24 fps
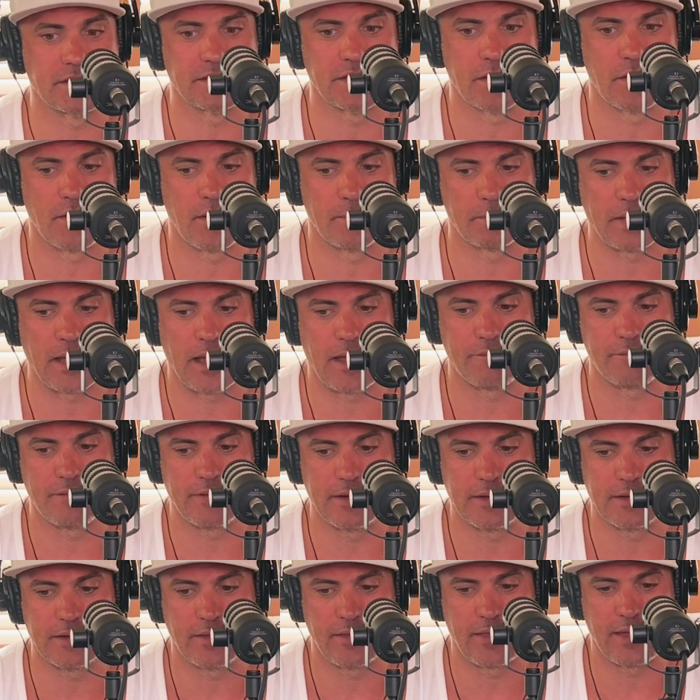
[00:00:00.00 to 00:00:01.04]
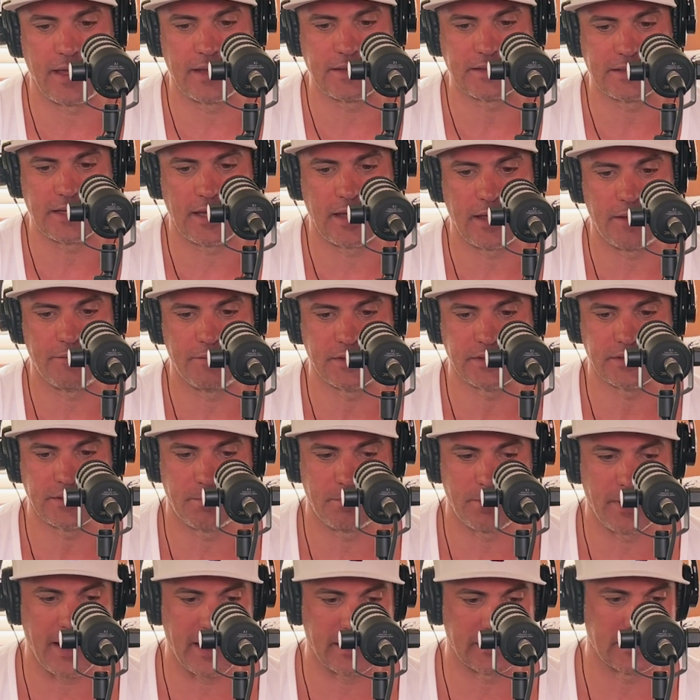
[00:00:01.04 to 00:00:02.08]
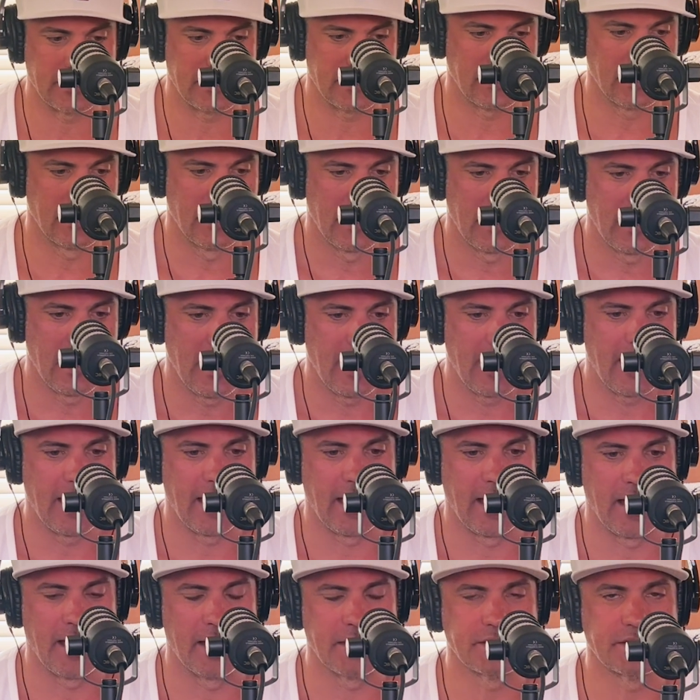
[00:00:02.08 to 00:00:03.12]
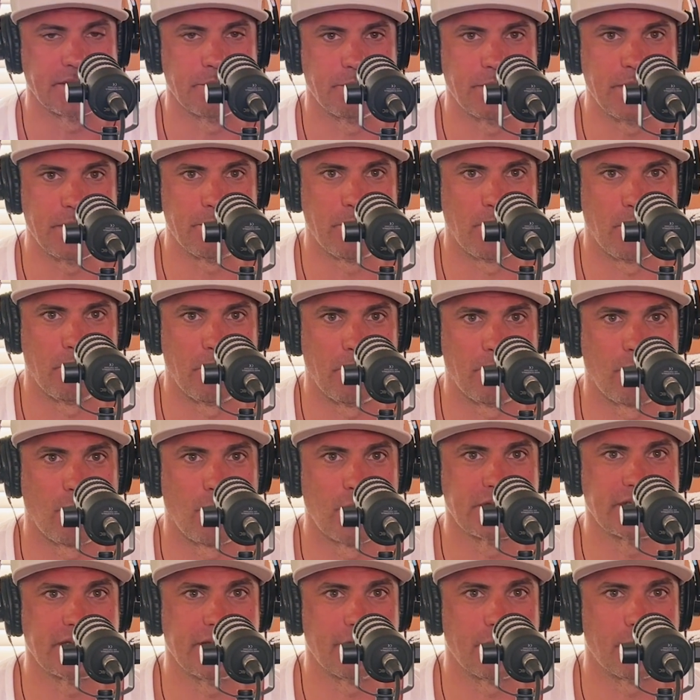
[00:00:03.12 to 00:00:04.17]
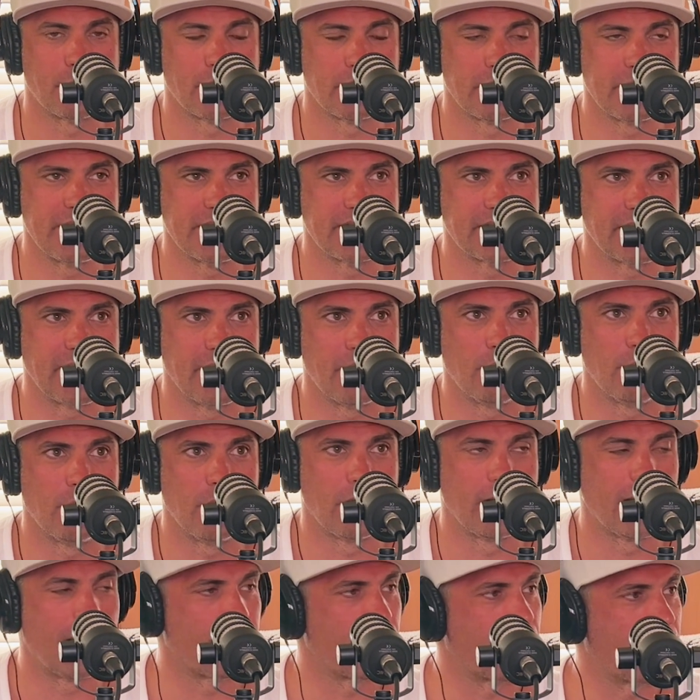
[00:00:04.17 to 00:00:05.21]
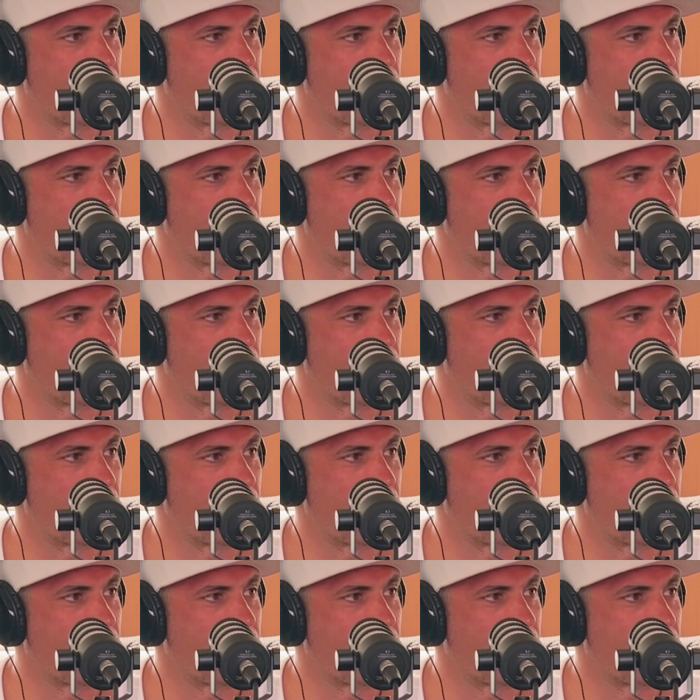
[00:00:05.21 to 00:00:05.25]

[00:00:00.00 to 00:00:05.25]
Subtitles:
So I'm confident that if it's impacting some people before it's even released, it will have